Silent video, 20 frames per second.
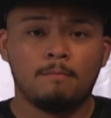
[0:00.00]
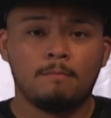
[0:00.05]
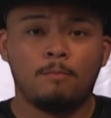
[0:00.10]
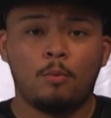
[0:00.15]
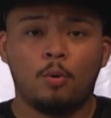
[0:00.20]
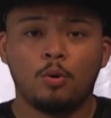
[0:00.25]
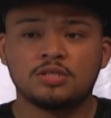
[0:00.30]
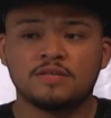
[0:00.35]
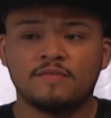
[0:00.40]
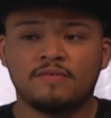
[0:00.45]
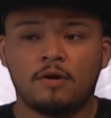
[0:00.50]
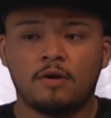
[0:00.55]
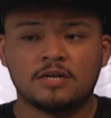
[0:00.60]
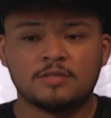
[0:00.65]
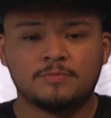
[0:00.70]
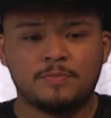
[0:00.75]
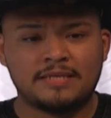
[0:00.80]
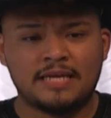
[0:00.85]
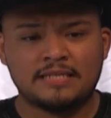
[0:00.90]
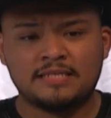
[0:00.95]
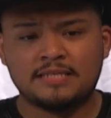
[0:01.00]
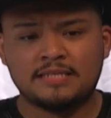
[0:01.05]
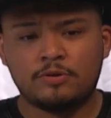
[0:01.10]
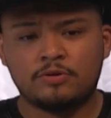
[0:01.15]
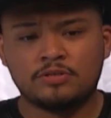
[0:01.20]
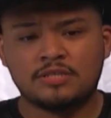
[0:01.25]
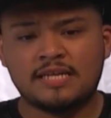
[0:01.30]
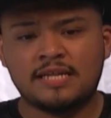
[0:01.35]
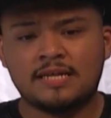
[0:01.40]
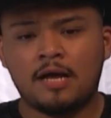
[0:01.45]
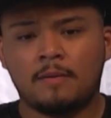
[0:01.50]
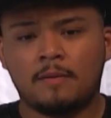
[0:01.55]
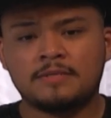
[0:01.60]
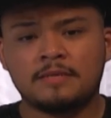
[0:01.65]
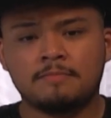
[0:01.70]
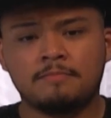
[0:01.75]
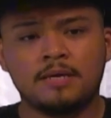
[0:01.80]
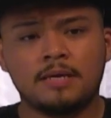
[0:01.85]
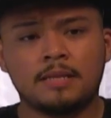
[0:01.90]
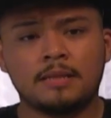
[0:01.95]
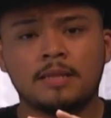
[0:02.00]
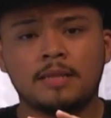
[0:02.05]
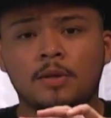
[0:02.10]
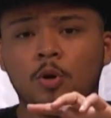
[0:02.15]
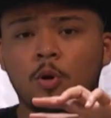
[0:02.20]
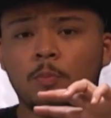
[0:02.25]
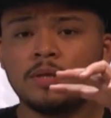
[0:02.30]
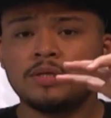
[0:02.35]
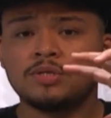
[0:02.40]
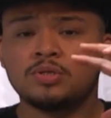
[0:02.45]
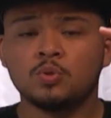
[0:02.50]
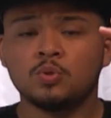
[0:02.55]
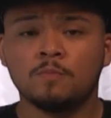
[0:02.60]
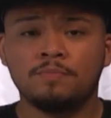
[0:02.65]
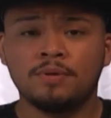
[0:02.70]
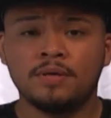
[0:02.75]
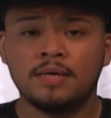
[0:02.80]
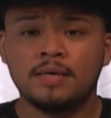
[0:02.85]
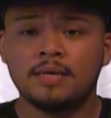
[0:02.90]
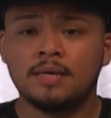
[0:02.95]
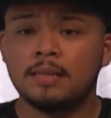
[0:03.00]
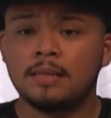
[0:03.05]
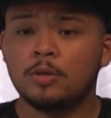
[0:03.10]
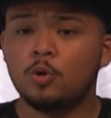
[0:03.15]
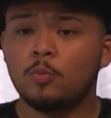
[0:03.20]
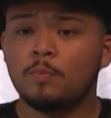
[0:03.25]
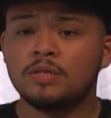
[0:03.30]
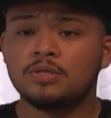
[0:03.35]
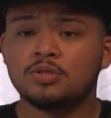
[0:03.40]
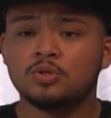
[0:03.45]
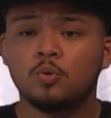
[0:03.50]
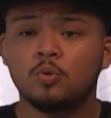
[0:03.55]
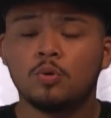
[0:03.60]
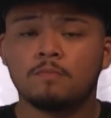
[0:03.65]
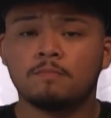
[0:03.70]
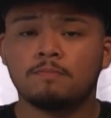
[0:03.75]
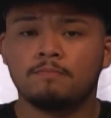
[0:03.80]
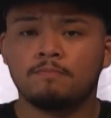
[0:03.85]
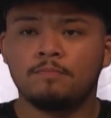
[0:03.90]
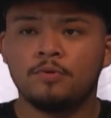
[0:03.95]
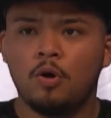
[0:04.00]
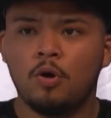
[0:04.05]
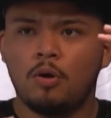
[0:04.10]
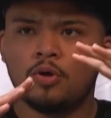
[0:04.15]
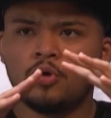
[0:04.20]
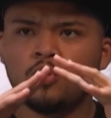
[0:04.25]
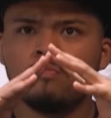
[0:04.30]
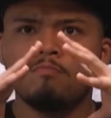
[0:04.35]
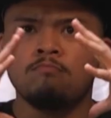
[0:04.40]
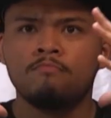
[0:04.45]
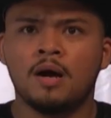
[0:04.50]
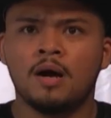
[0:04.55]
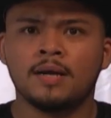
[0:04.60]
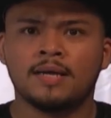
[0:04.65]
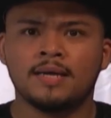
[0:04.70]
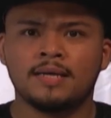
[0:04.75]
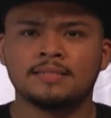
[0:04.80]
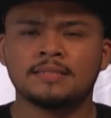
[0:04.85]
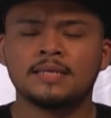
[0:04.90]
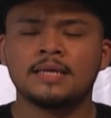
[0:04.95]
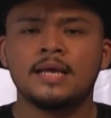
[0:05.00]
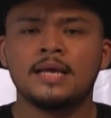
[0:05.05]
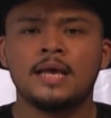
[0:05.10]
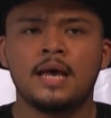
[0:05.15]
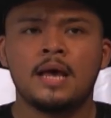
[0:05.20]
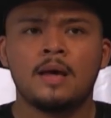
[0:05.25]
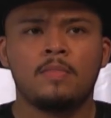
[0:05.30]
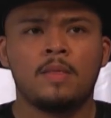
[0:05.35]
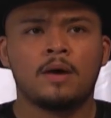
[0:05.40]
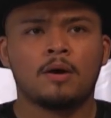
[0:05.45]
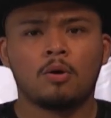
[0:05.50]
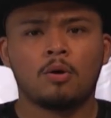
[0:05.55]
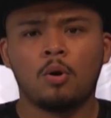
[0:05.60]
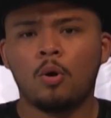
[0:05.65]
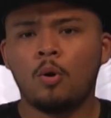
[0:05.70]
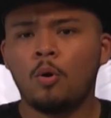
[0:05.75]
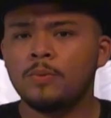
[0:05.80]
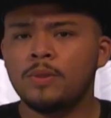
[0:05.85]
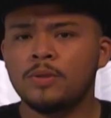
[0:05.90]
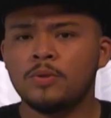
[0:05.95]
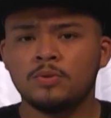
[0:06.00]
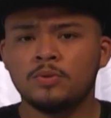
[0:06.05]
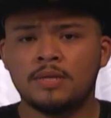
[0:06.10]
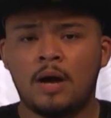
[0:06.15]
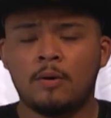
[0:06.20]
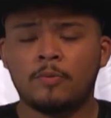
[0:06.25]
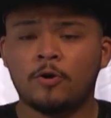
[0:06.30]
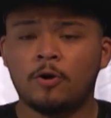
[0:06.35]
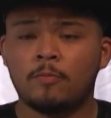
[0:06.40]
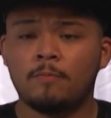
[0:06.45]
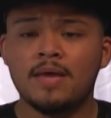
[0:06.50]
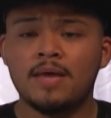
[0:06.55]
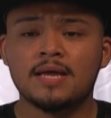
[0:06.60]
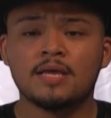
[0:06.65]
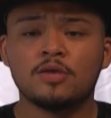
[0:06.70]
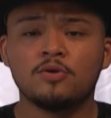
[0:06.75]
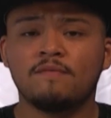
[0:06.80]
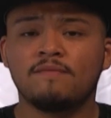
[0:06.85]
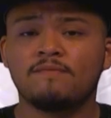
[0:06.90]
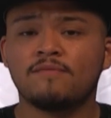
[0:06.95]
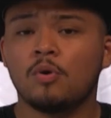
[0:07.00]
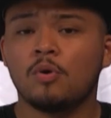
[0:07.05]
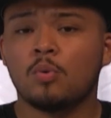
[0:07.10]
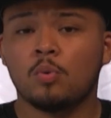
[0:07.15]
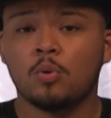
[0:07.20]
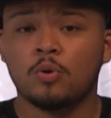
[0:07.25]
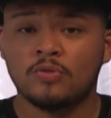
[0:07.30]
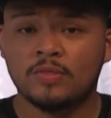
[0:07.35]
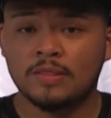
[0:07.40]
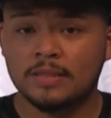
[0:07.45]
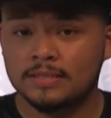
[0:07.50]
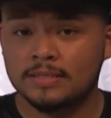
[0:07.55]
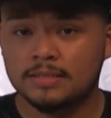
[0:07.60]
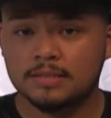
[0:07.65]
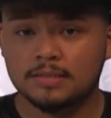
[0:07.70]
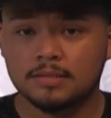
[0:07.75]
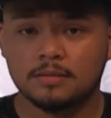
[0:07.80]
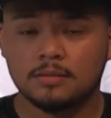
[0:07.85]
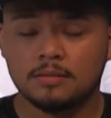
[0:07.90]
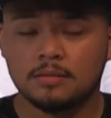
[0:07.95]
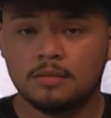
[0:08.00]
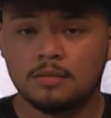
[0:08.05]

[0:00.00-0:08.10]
Most of it are expectations that you're setting up to be a little bit too big, a little bit too, humongous, that are holding you down, that are making you feel worthless.